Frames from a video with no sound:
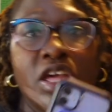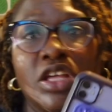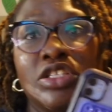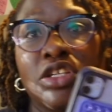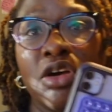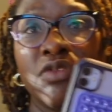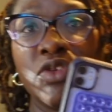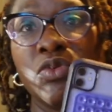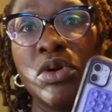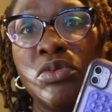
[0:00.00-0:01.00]
So if
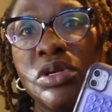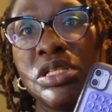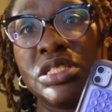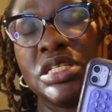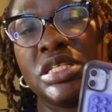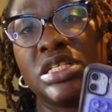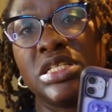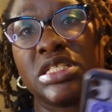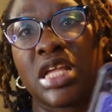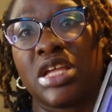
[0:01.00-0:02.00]
you want one of
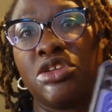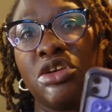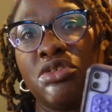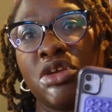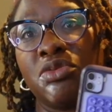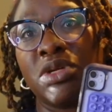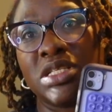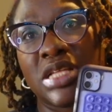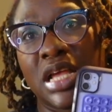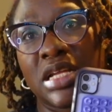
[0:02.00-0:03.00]
these and you don't know what
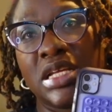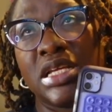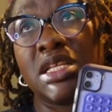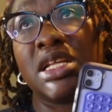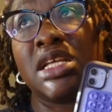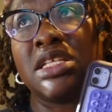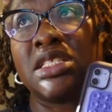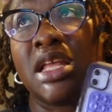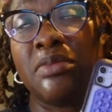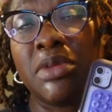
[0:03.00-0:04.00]
exactly it is,
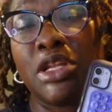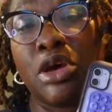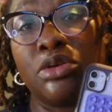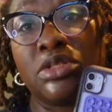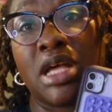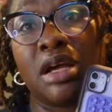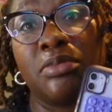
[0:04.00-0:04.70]
let me know so I can